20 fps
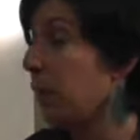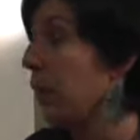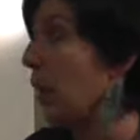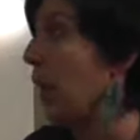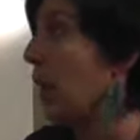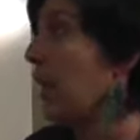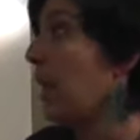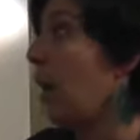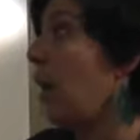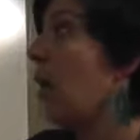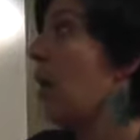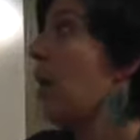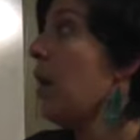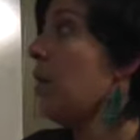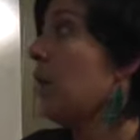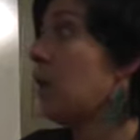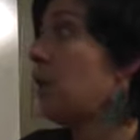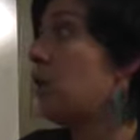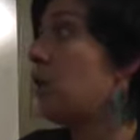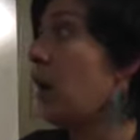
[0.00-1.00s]
All right, now,
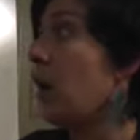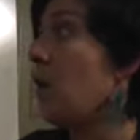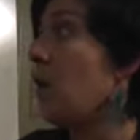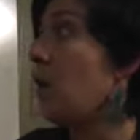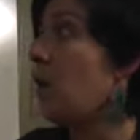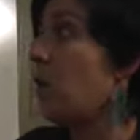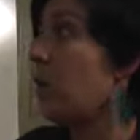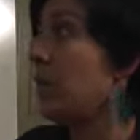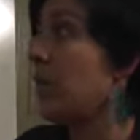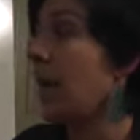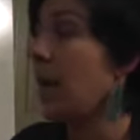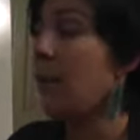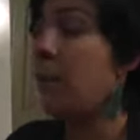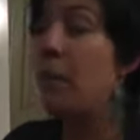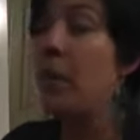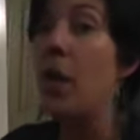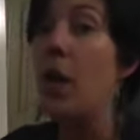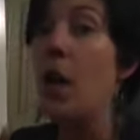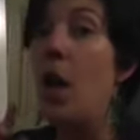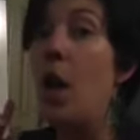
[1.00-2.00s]
let's try it one more time
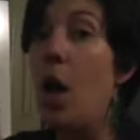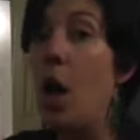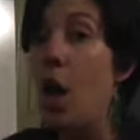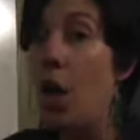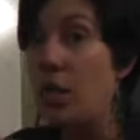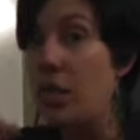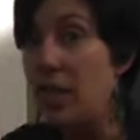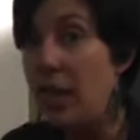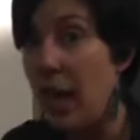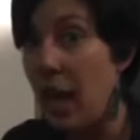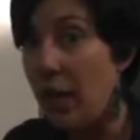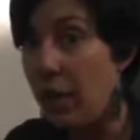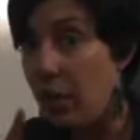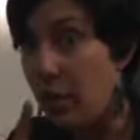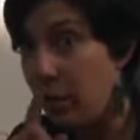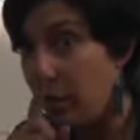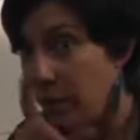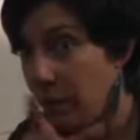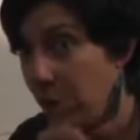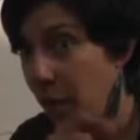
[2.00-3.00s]

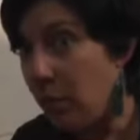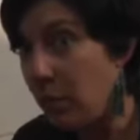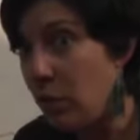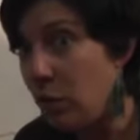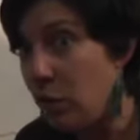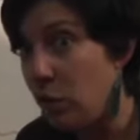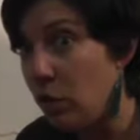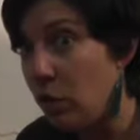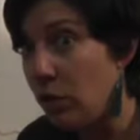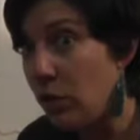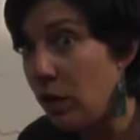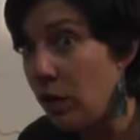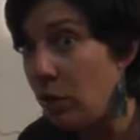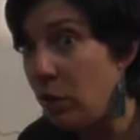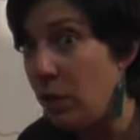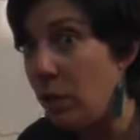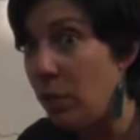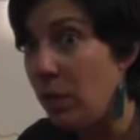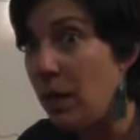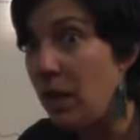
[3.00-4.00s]
together. That means you sing
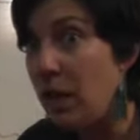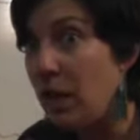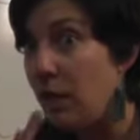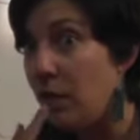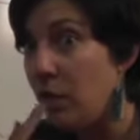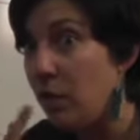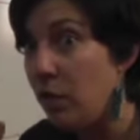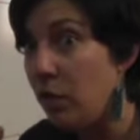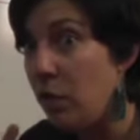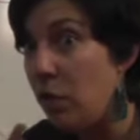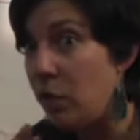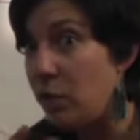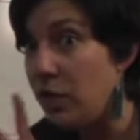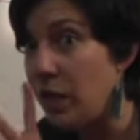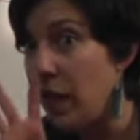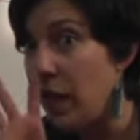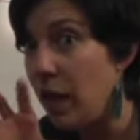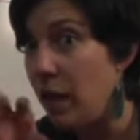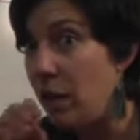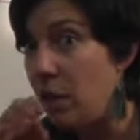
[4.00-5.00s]
with me. Even if you don't
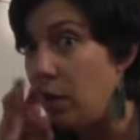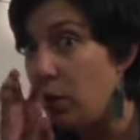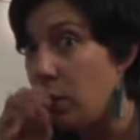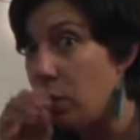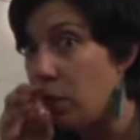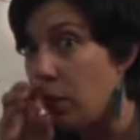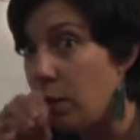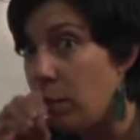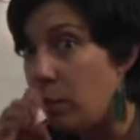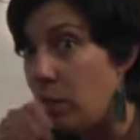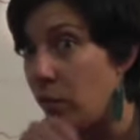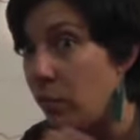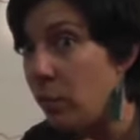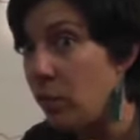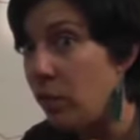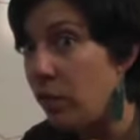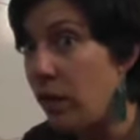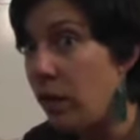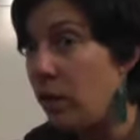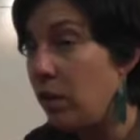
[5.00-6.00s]
say it, your lips are
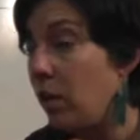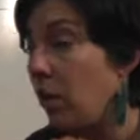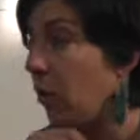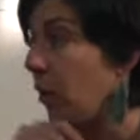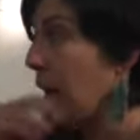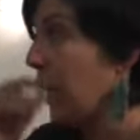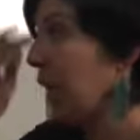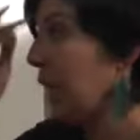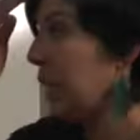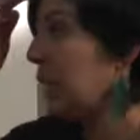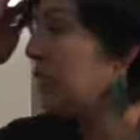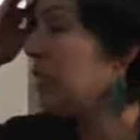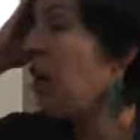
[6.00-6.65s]
moving, okay?